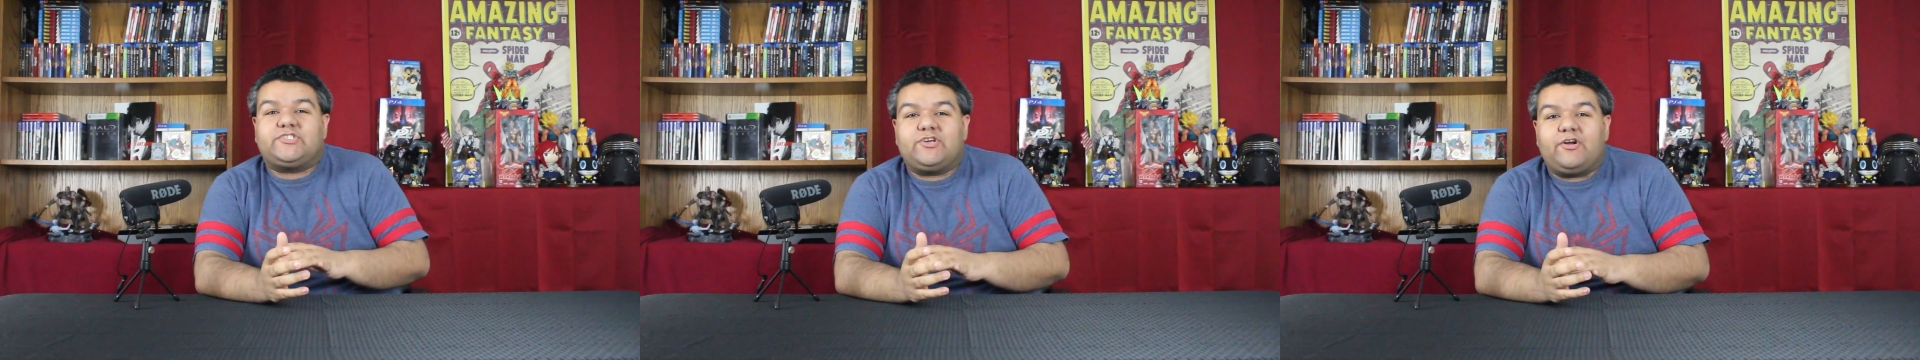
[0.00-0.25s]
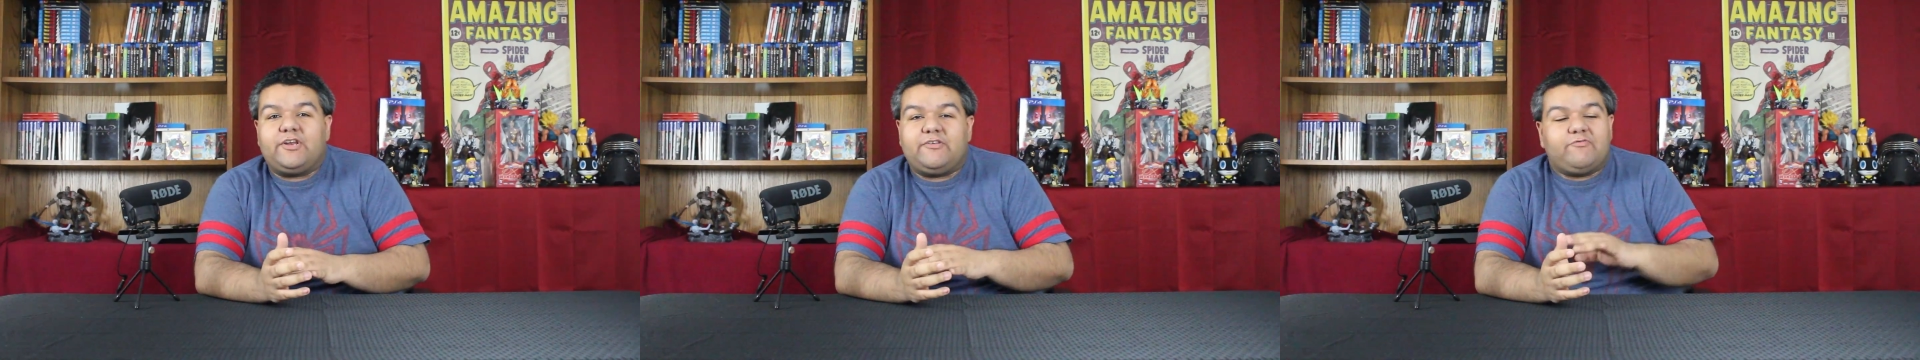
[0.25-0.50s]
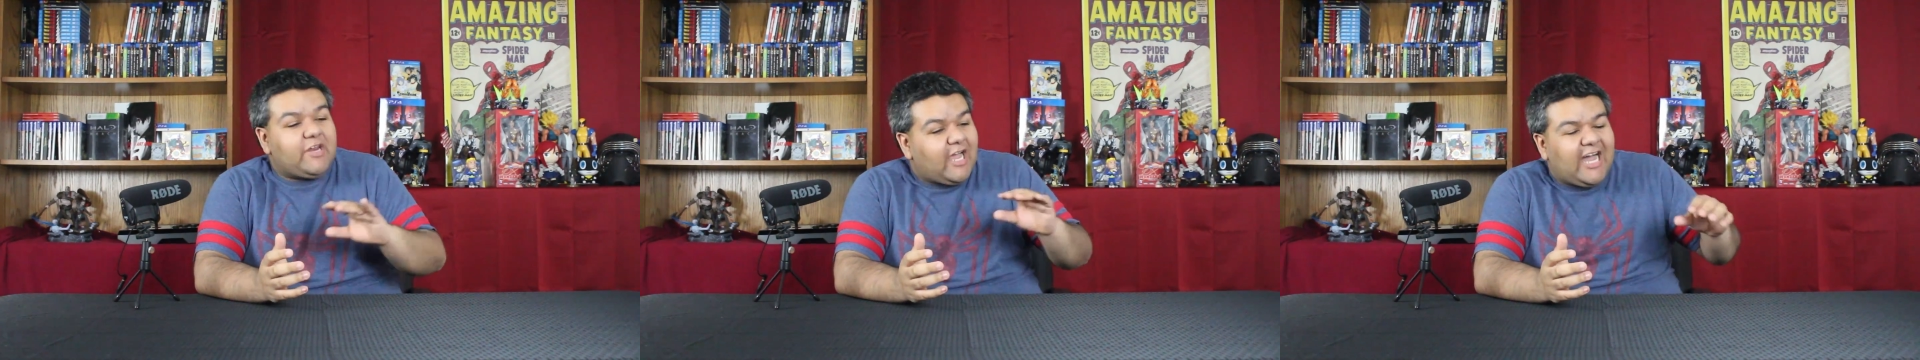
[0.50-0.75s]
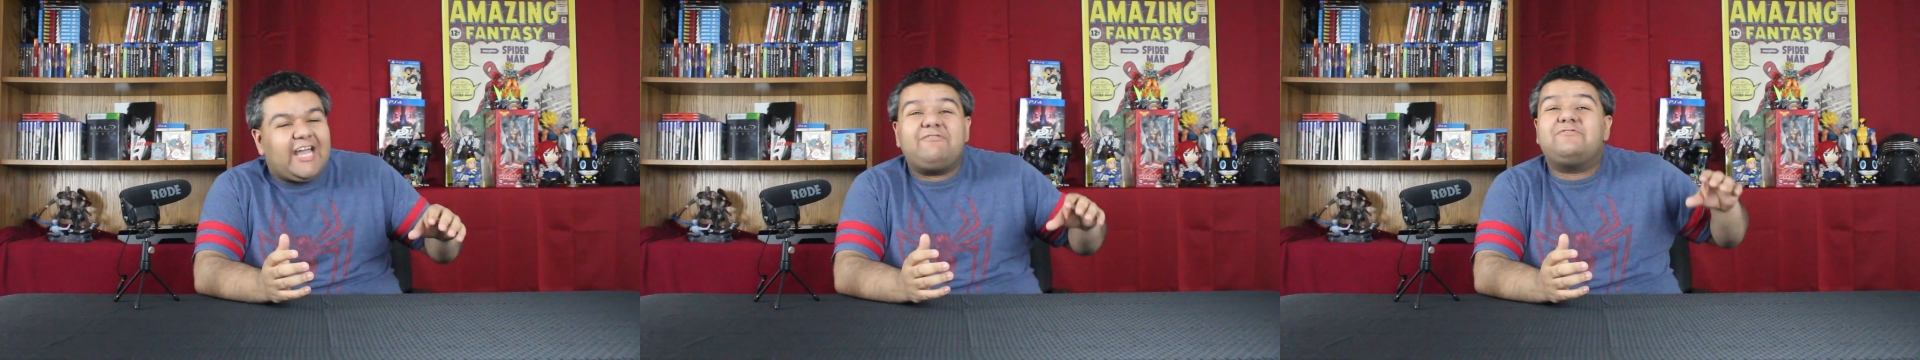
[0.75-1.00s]
started when
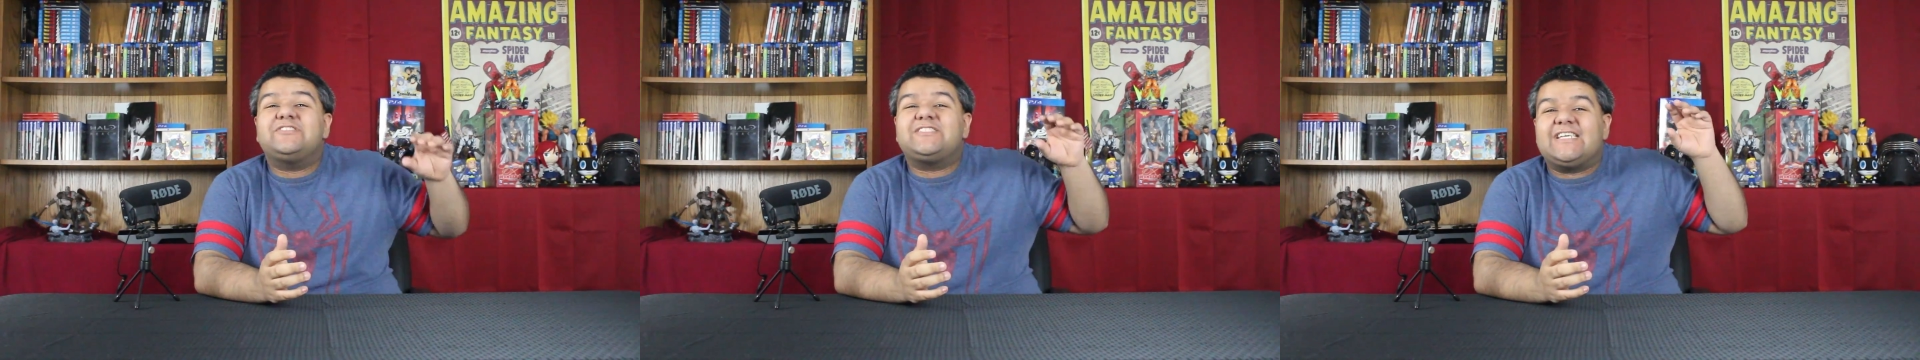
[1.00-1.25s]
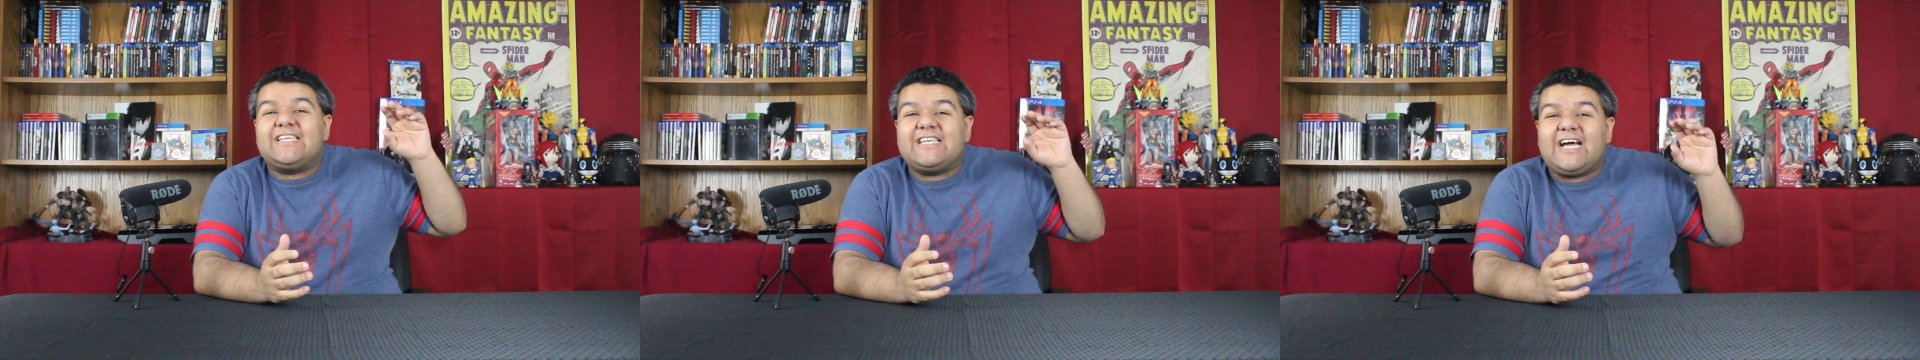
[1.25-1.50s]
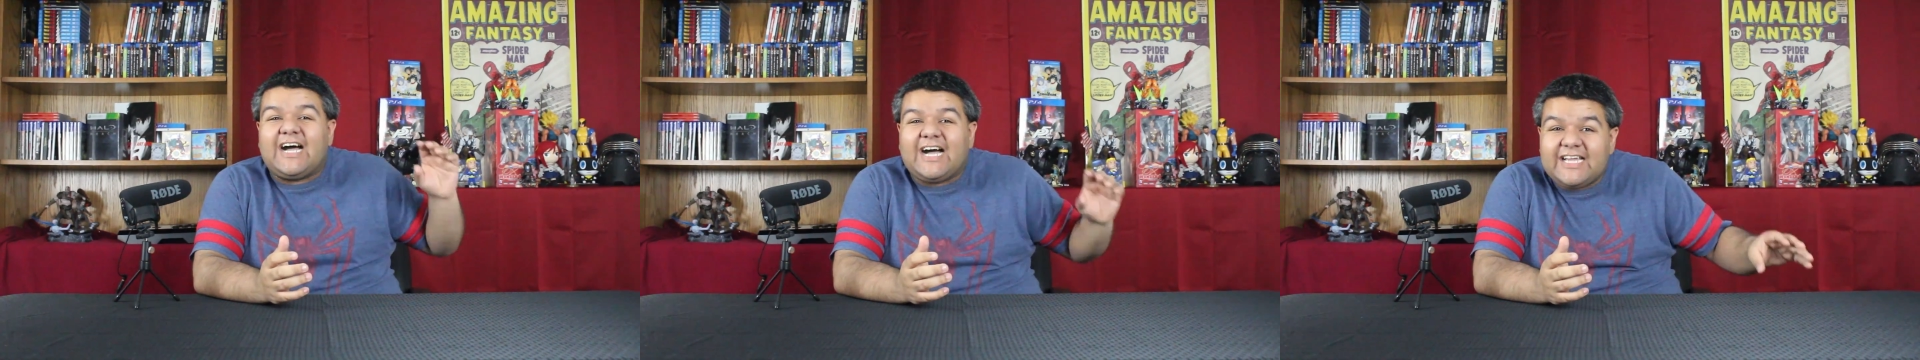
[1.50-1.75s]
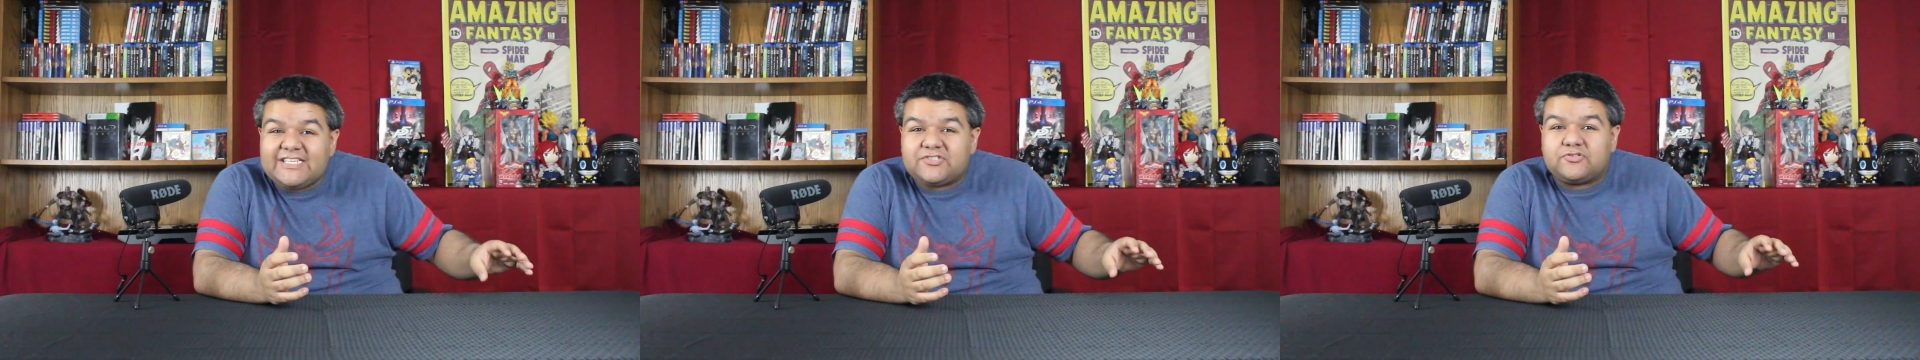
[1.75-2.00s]
I was in
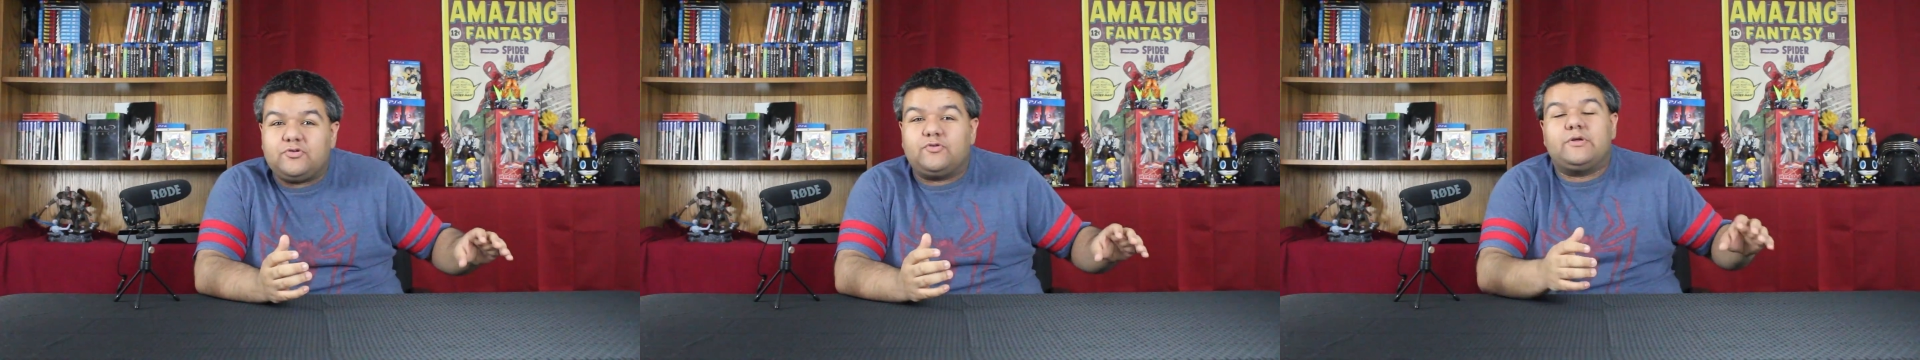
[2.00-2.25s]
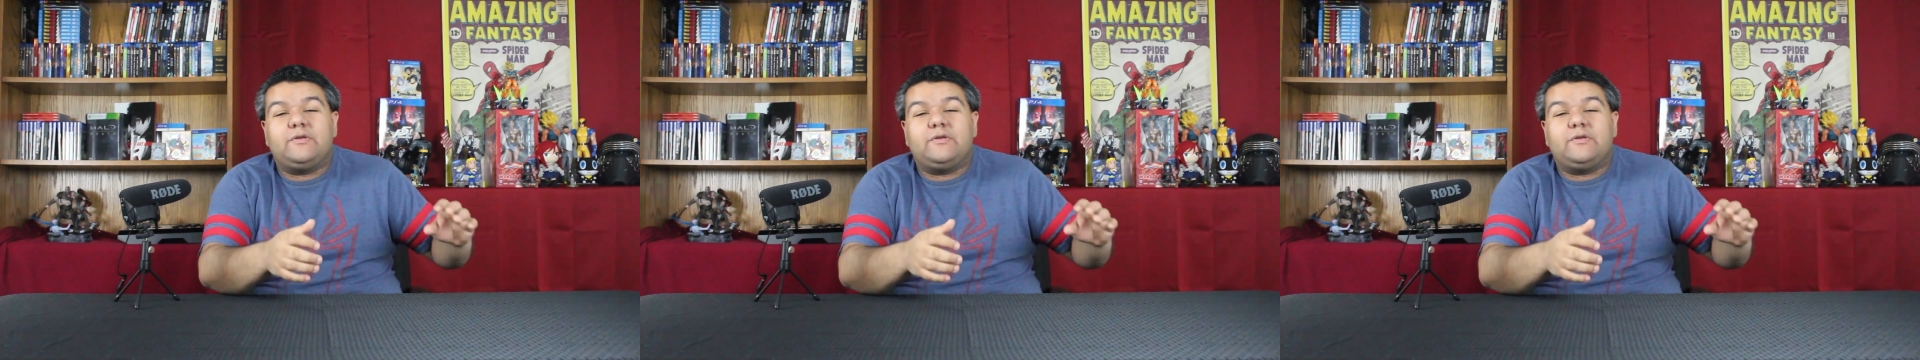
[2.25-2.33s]
high school,